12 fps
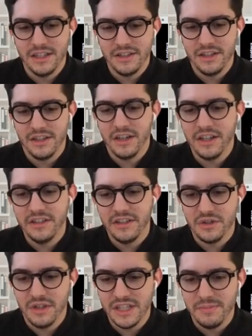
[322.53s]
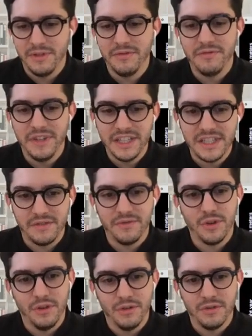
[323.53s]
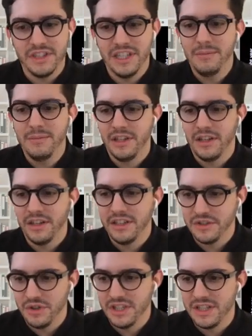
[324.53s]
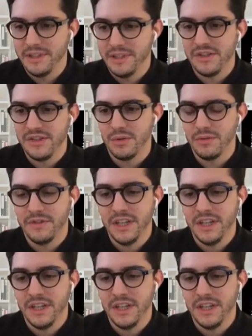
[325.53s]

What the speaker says: that architecture has been fixed for a long time, and that architecture has been sort of